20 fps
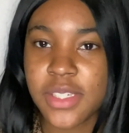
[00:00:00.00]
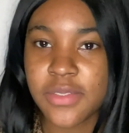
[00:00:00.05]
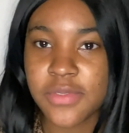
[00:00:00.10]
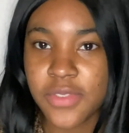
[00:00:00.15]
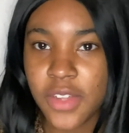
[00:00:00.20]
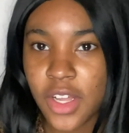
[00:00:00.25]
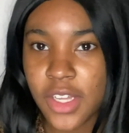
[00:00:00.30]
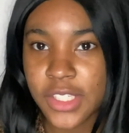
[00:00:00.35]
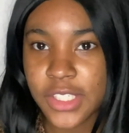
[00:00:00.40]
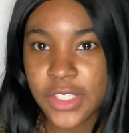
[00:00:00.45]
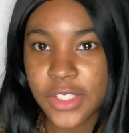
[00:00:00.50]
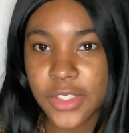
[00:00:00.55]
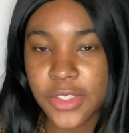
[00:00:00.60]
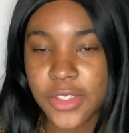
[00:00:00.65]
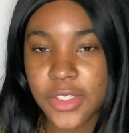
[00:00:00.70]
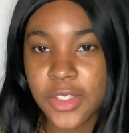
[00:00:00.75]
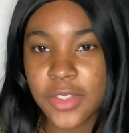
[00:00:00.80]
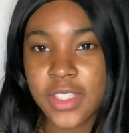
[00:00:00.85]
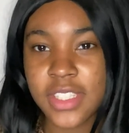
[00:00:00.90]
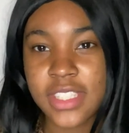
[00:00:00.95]
falls
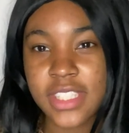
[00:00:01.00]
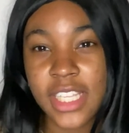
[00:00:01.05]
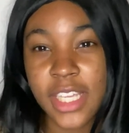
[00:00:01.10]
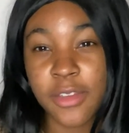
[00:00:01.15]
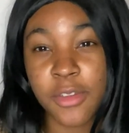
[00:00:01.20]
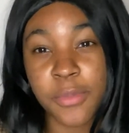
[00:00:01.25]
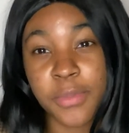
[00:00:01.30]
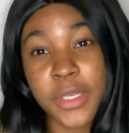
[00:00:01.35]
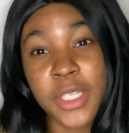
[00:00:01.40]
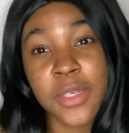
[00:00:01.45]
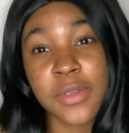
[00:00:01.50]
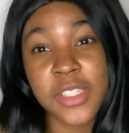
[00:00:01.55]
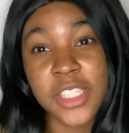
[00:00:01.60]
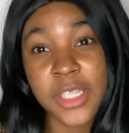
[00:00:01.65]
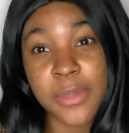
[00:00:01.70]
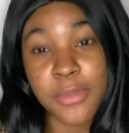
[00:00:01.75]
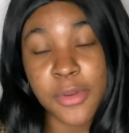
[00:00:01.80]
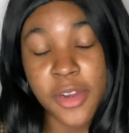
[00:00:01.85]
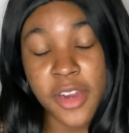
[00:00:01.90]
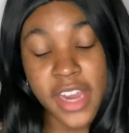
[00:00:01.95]
through, they will put you in
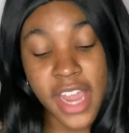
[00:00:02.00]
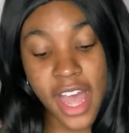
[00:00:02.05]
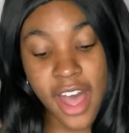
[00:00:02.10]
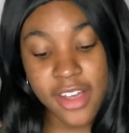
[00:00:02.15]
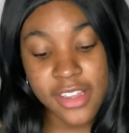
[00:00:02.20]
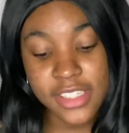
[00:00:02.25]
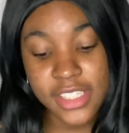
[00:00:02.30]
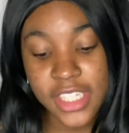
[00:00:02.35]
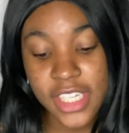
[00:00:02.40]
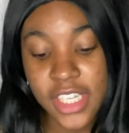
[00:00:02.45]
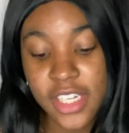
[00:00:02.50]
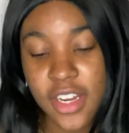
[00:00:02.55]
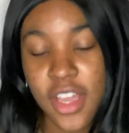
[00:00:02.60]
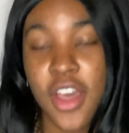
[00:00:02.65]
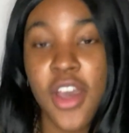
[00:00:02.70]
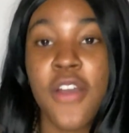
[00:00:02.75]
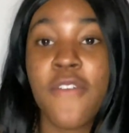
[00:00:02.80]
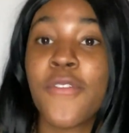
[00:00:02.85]
temporary housing